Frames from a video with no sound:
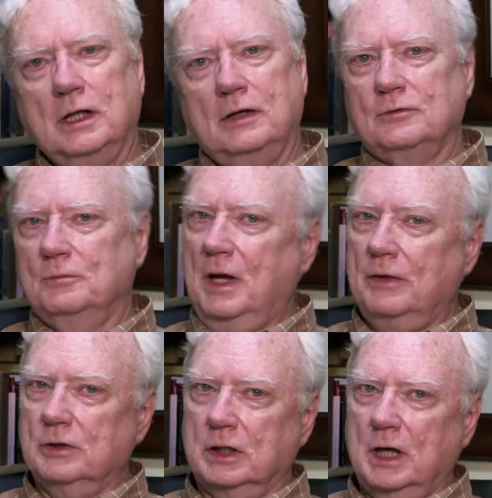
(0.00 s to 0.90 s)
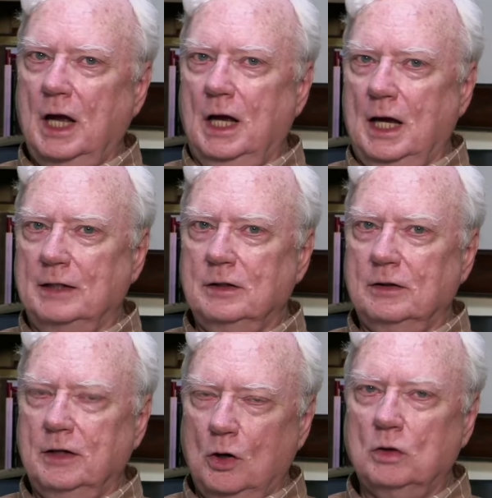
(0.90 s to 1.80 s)
his mother God,
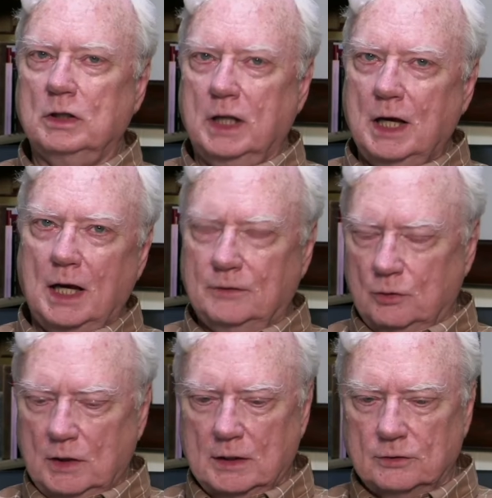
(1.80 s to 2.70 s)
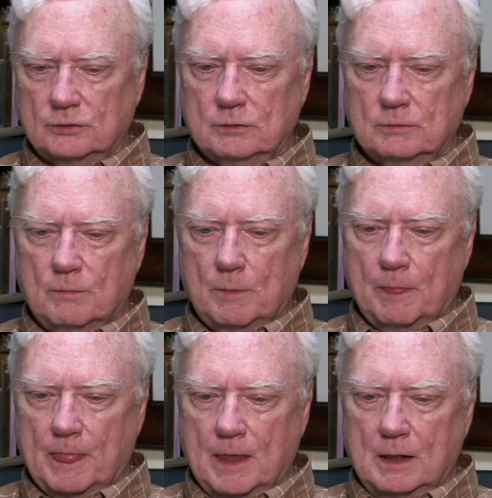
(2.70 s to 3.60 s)
the only God there is.
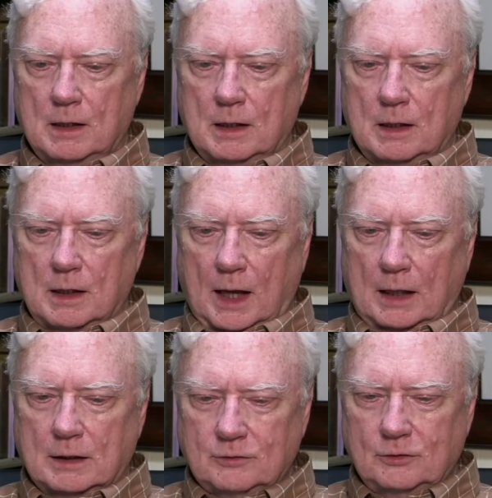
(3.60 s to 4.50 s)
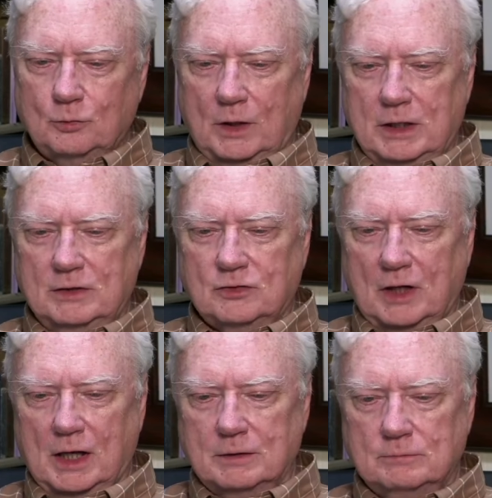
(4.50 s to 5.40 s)
And this is what he
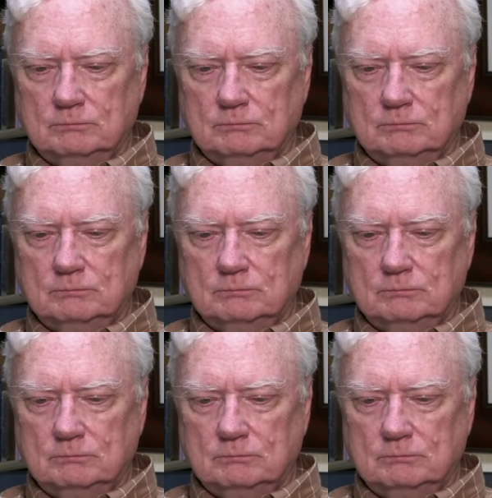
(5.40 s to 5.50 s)
said